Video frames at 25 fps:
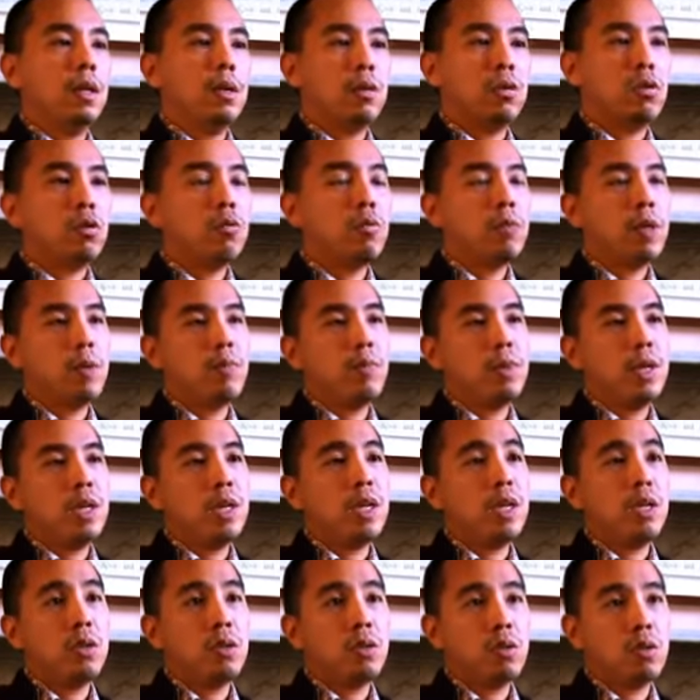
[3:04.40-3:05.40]
a group that
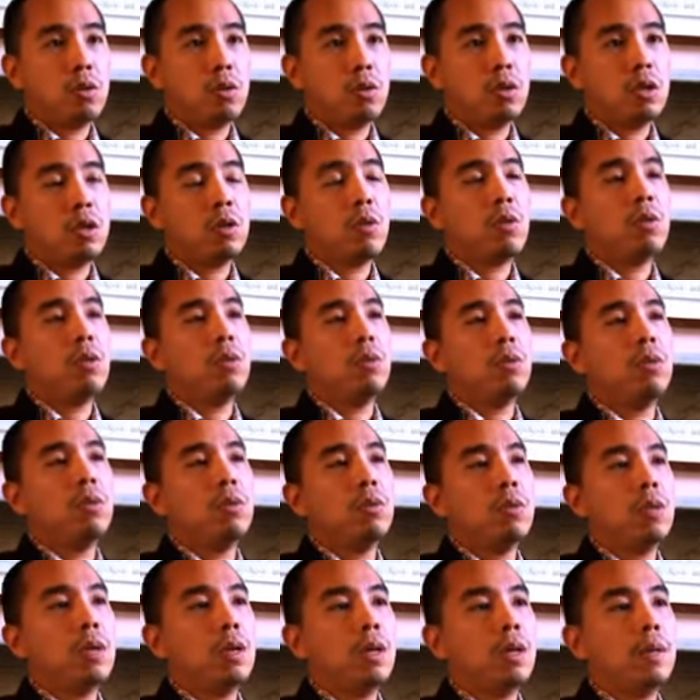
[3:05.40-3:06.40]
been ignored, or
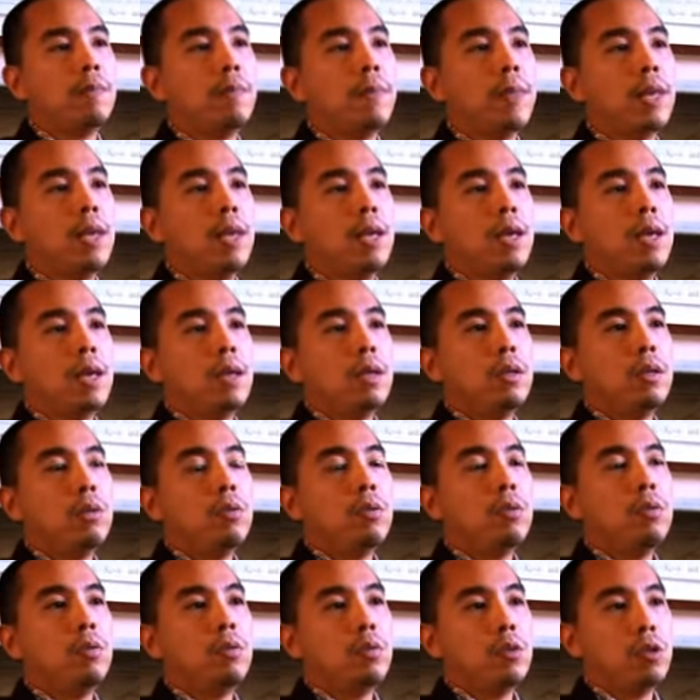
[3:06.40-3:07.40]

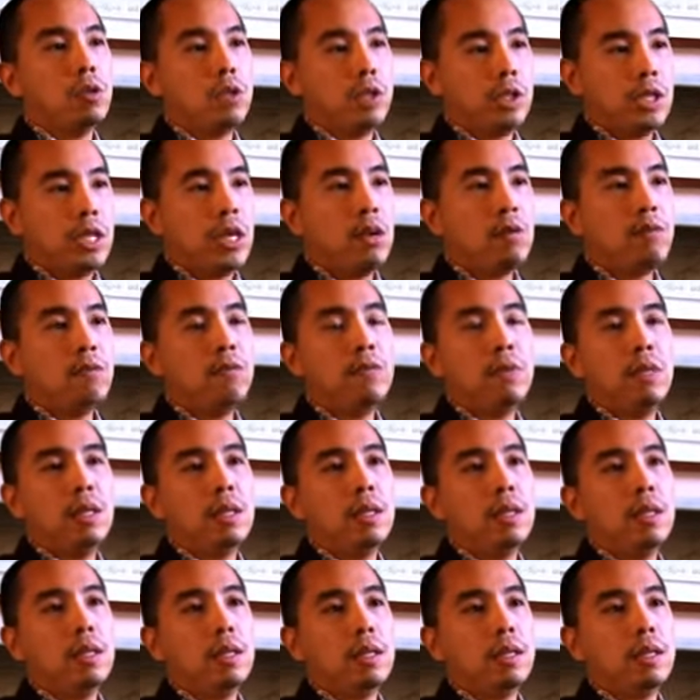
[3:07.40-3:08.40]
you yourself
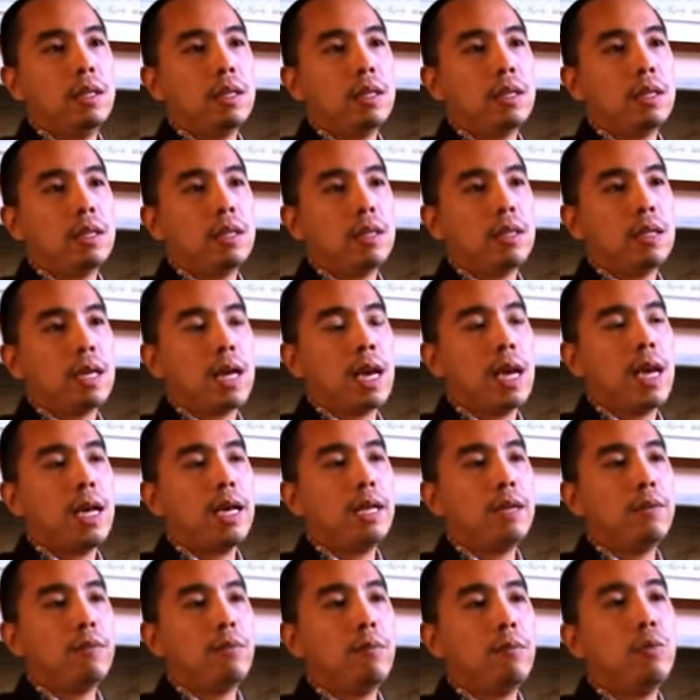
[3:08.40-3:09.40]

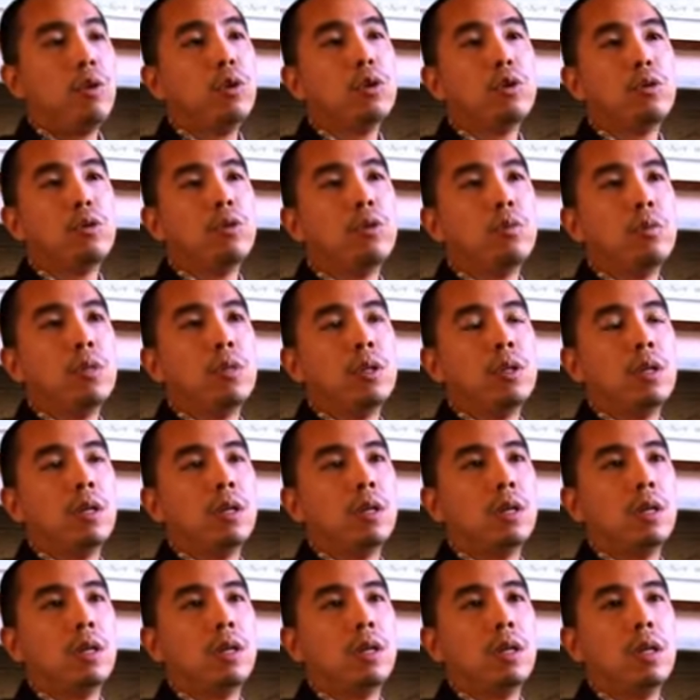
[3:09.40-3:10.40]
kind of wish you
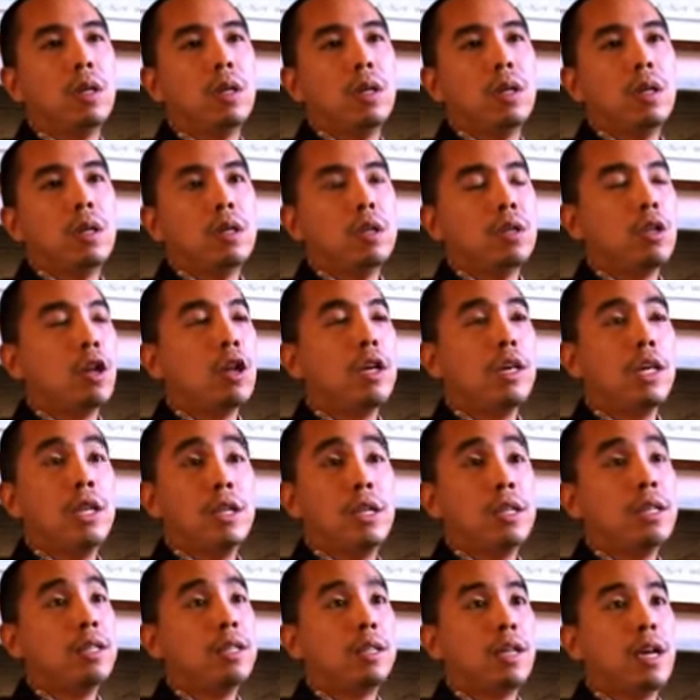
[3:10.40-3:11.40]
were not
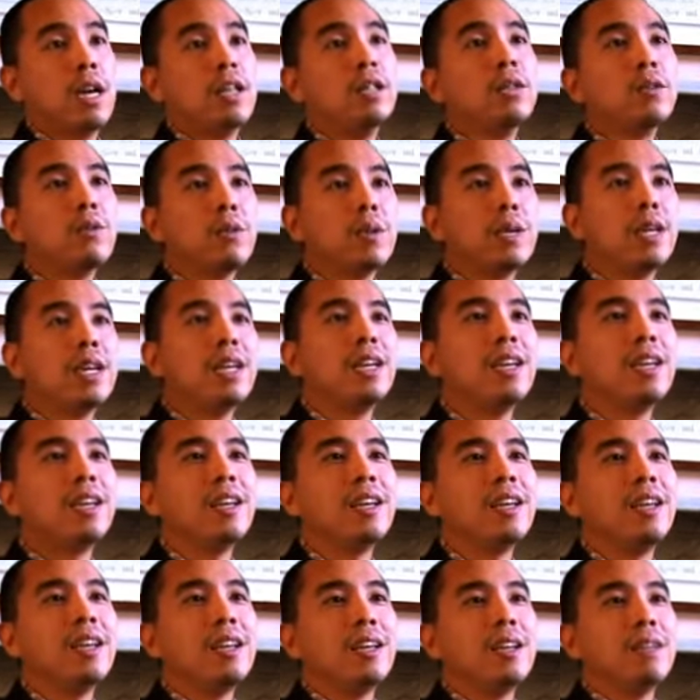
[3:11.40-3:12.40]
in this country
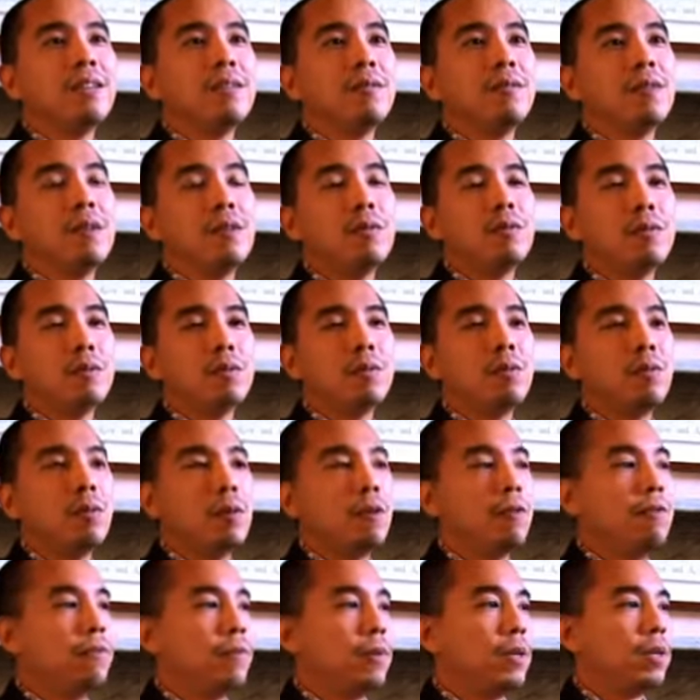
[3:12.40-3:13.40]
full
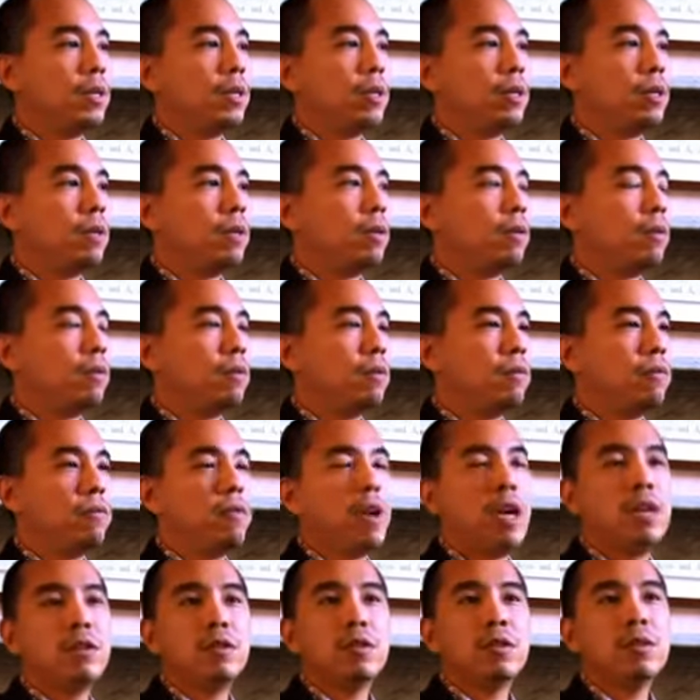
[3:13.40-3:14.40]
of
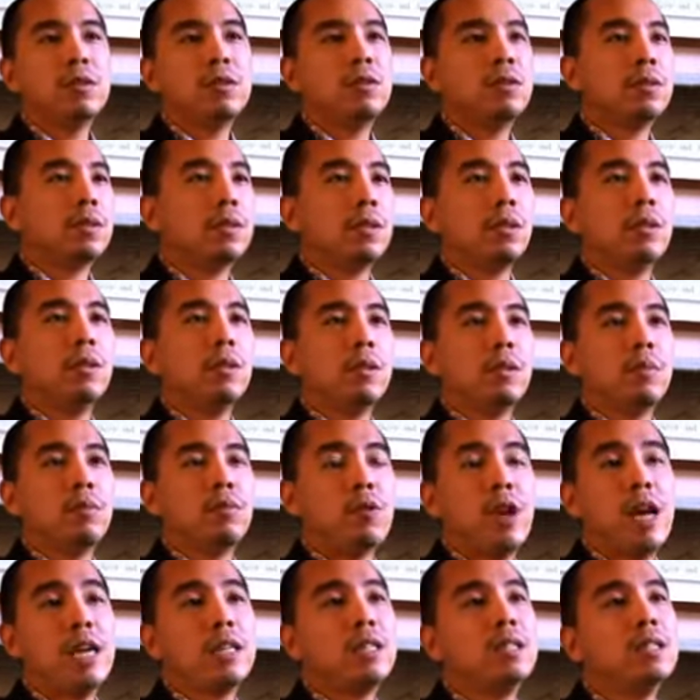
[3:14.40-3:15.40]
fascist
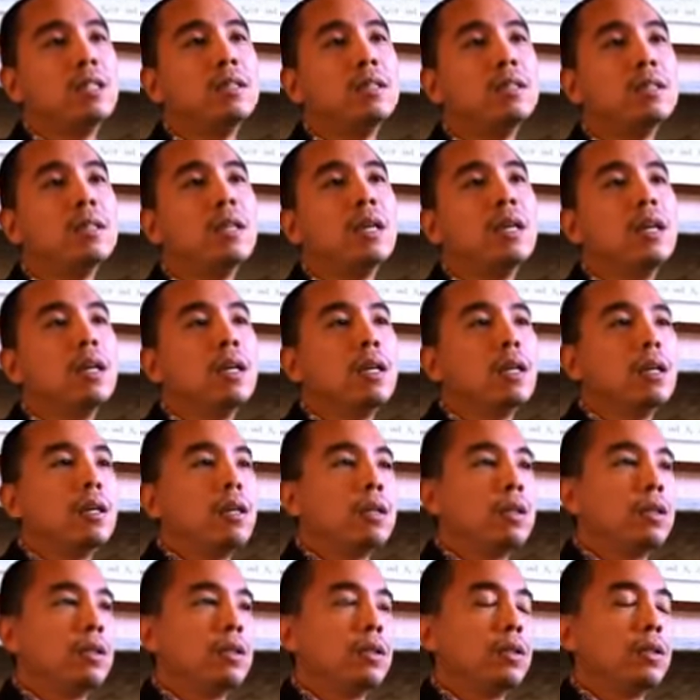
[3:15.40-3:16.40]
practice.
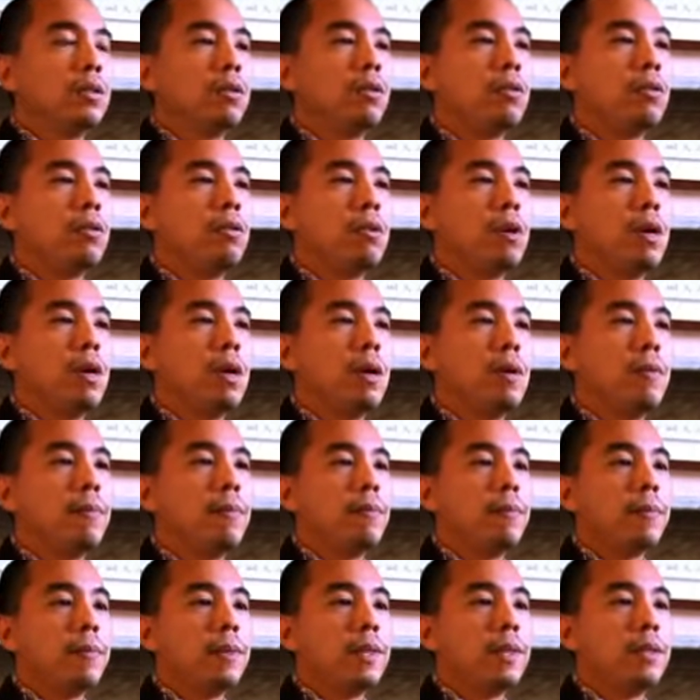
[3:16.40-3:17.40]
So
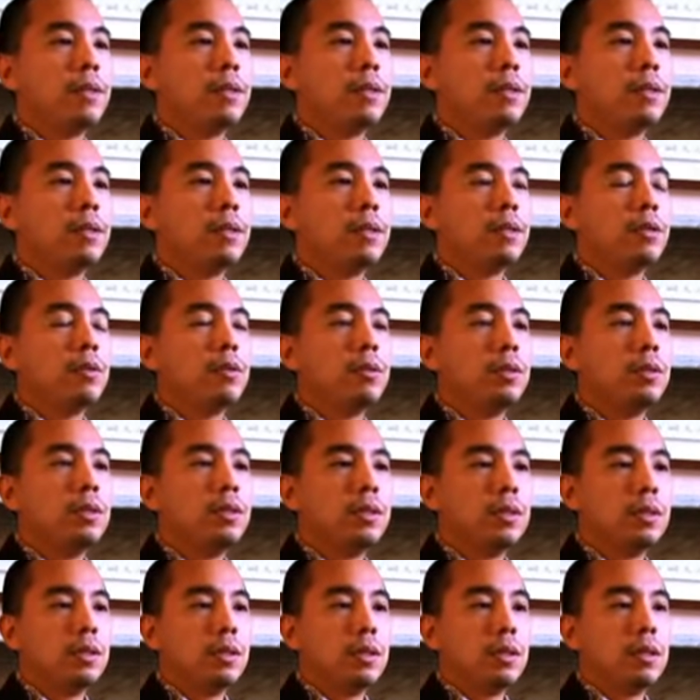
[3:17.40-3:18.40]
so
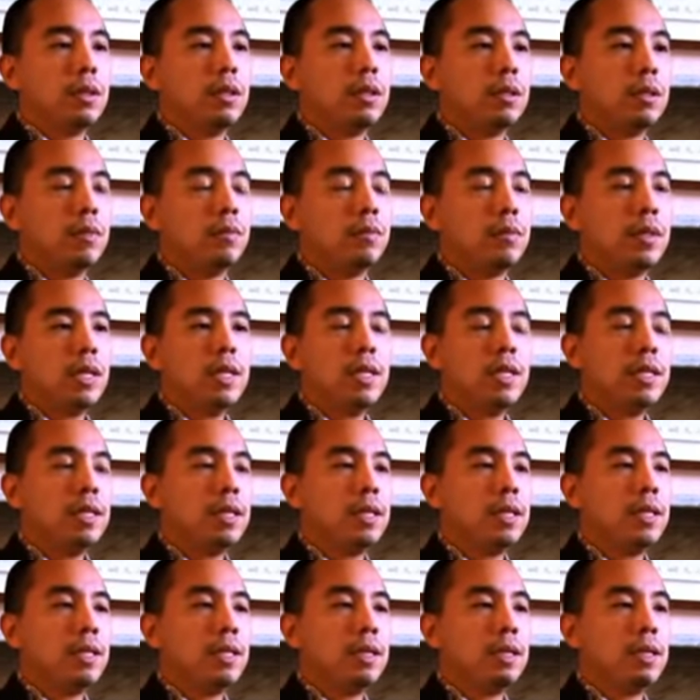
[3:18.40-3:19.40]
this thing
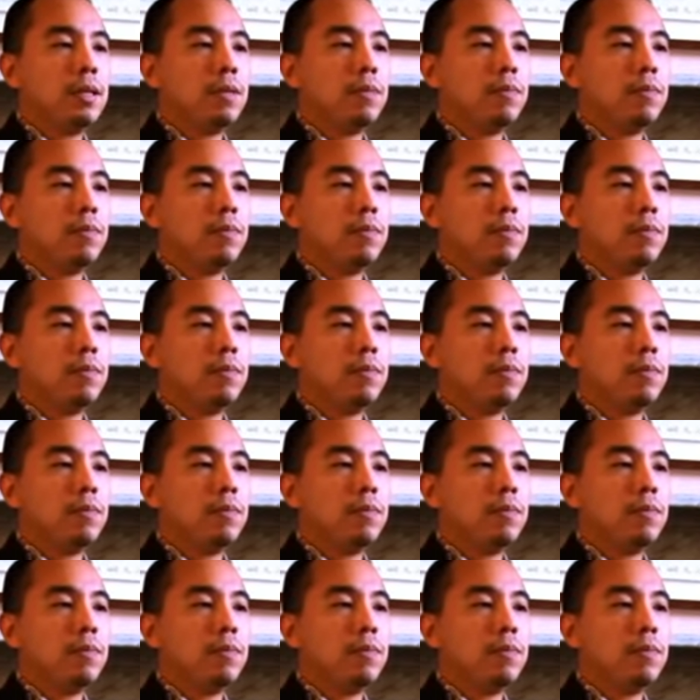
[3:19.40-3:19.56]
that